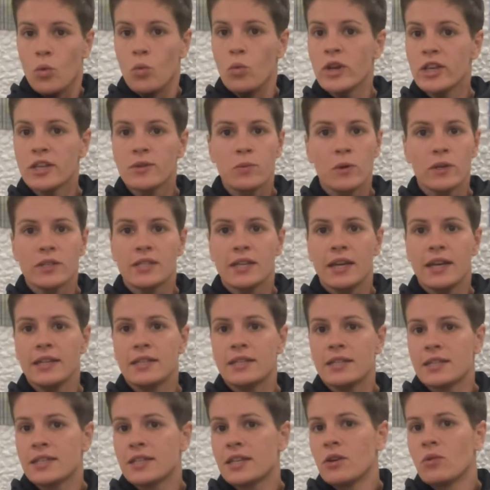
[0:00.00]
We sports
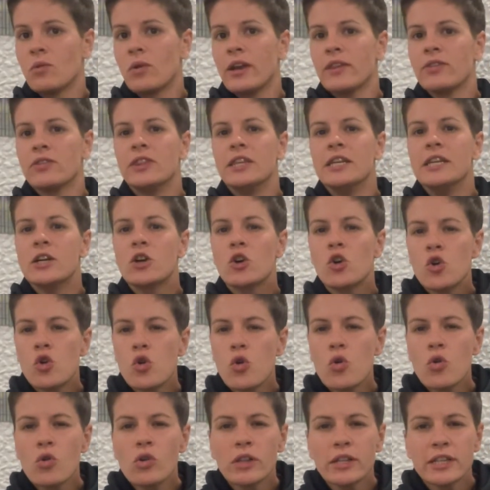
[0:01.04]
scientists can write the
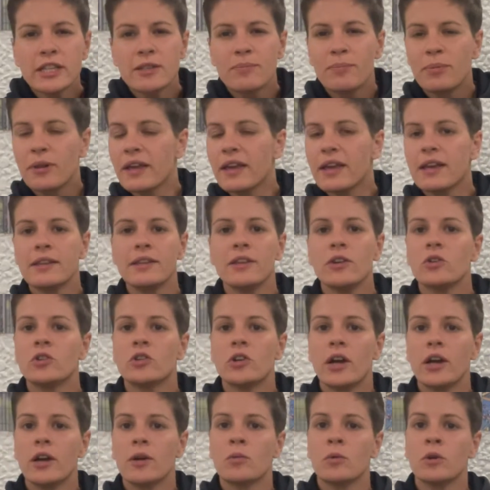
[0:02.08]
coolest plan in the
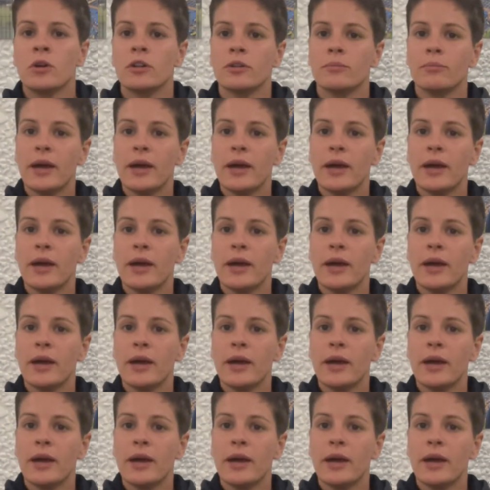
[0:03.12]
entire world.